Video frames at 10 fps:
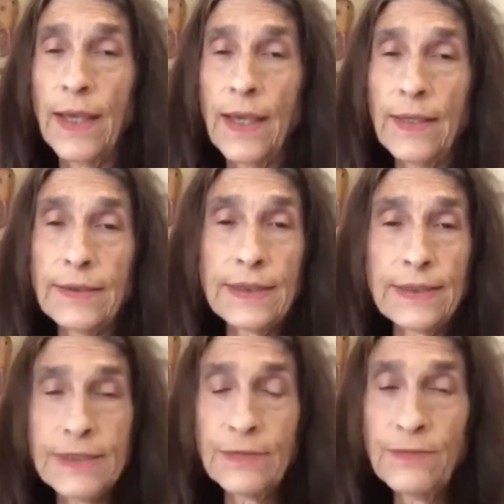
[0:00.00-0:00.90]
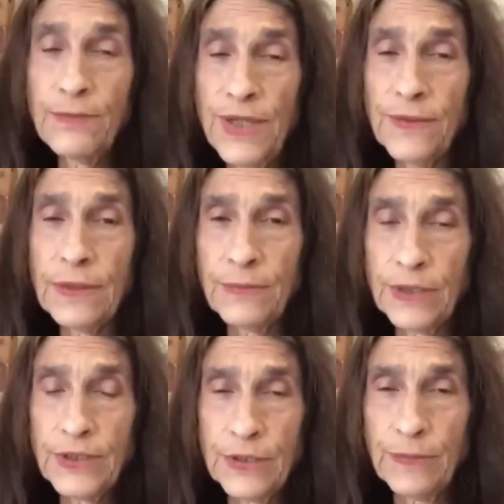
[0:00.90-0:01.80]
And it's very
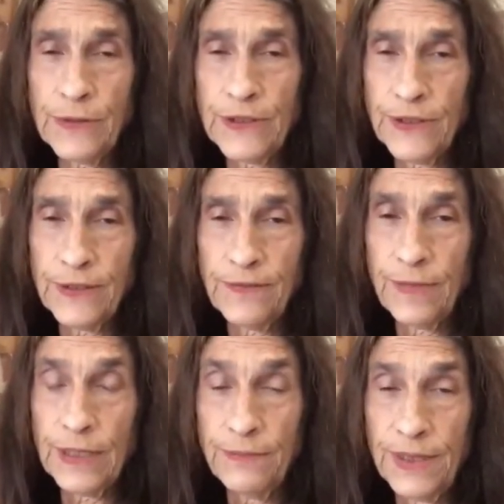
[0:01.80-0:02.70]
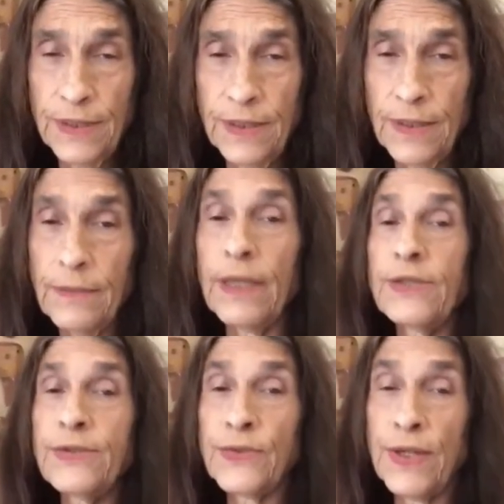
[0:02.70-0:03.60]
much appreciated by me and I
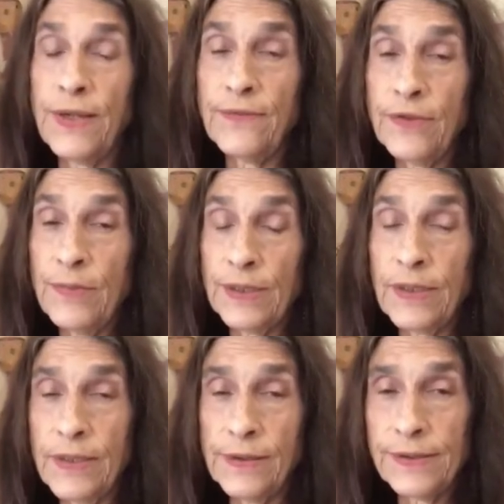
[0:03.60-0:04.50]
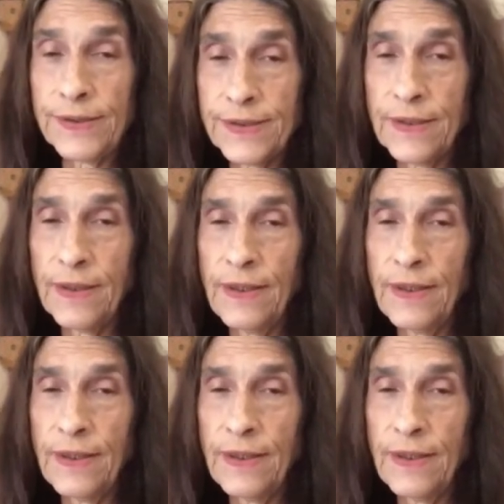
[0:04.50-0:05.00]
saw everybody else.